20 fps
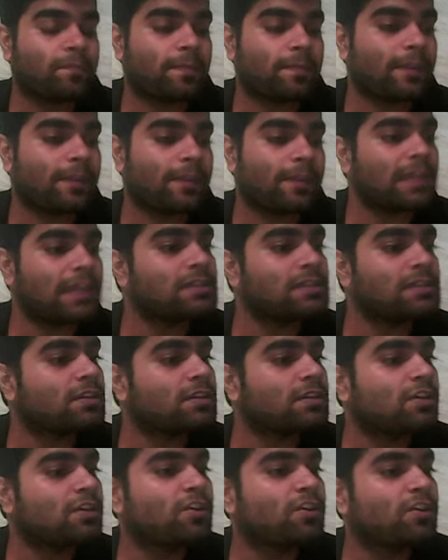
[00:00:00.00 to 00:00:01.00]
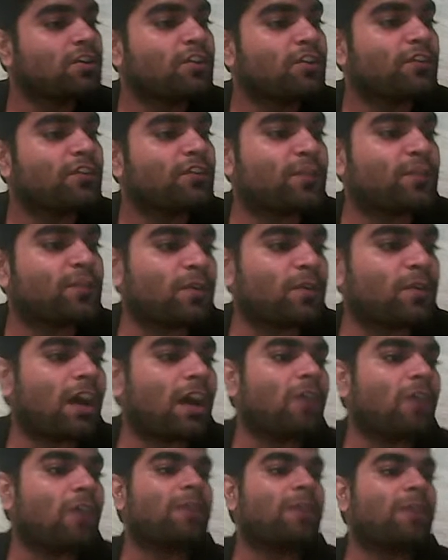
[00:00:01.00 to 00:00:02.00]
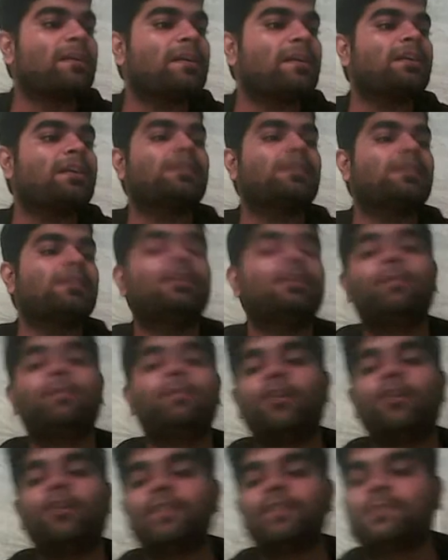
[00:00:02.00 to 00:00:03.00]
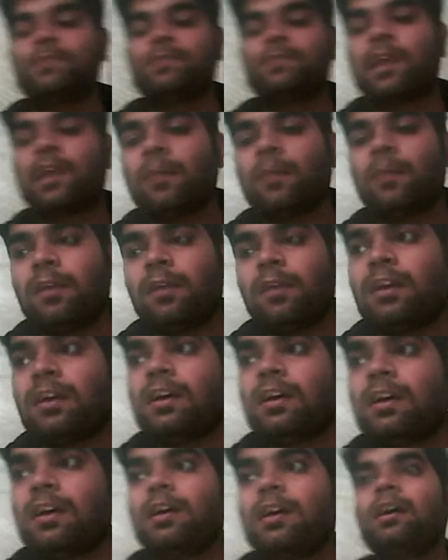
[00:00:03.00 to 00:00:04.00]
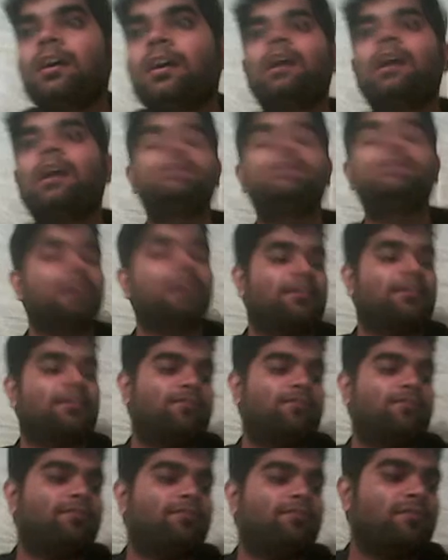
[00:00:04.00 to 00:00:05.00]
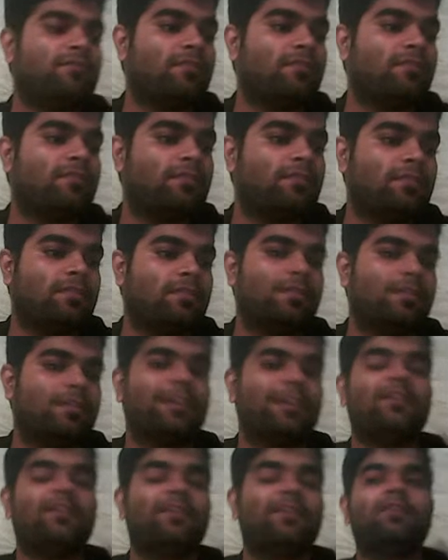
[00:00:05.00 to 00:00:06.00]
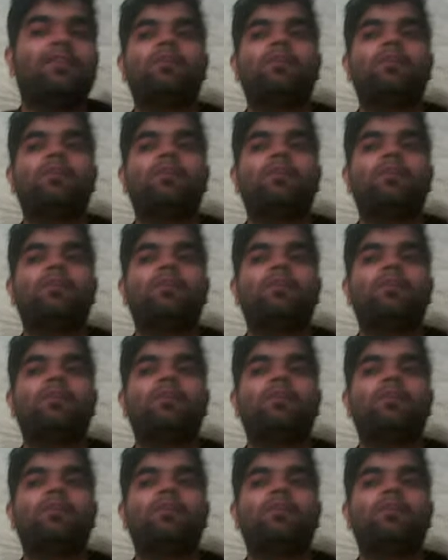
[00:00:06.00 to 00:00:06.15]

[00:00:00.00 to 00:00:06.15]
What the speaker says: right? So how come a LibreOffice become a unsafe? Like whenever you're